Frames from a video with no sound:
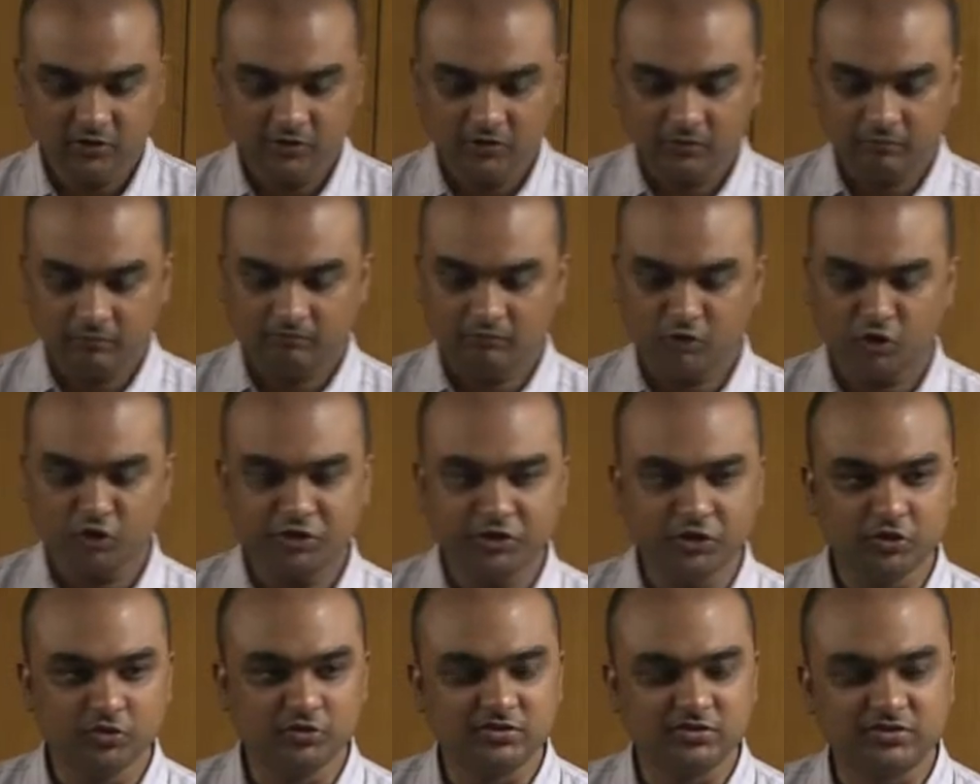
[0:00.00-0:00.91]

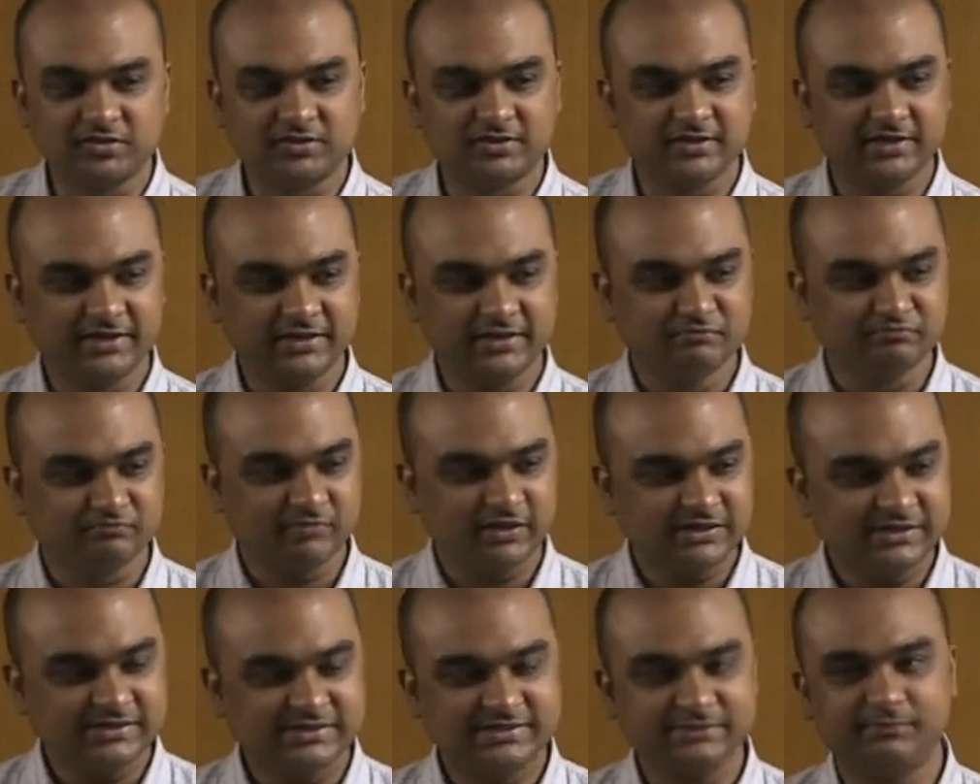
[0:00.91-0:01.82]
modules in
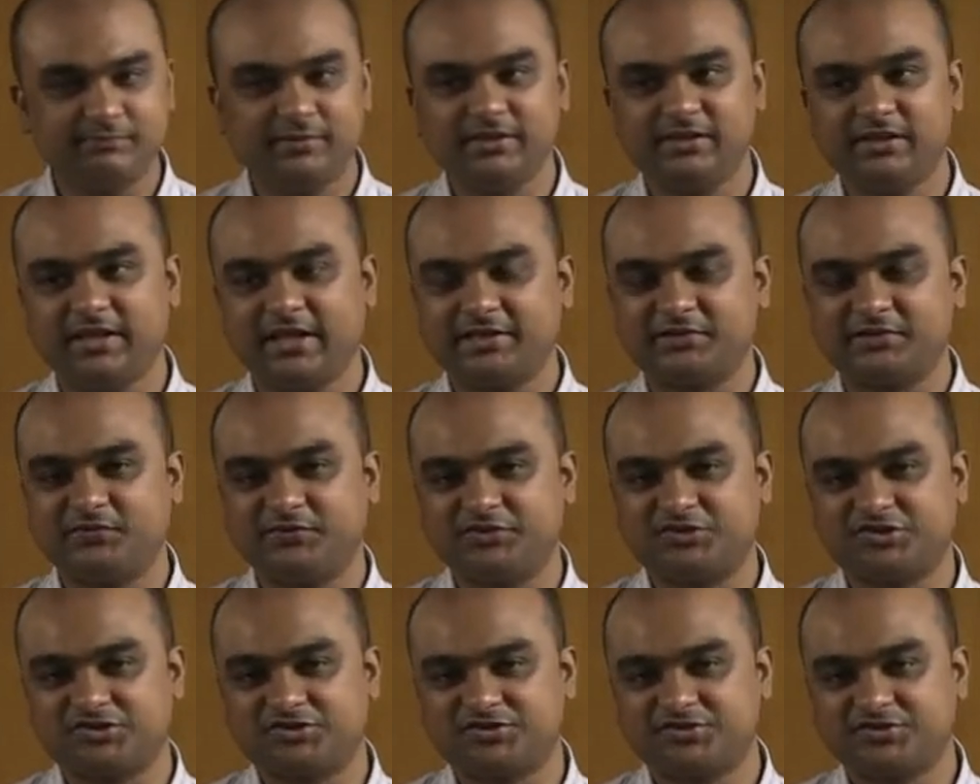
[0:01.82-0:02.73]
multiple
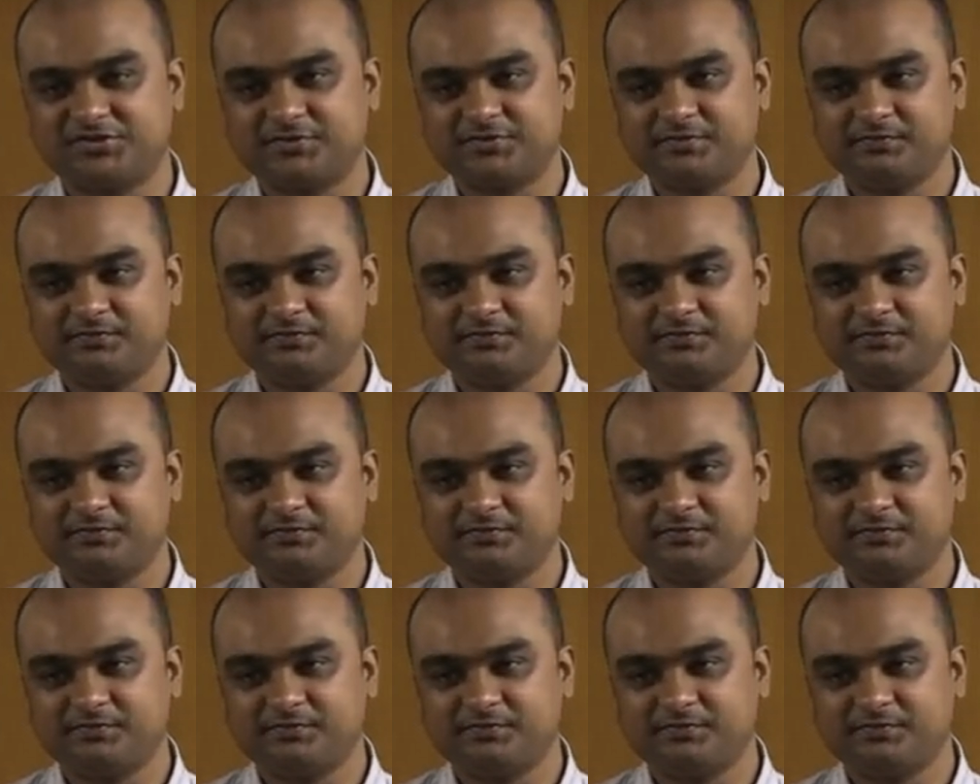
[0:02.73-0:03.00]
languages,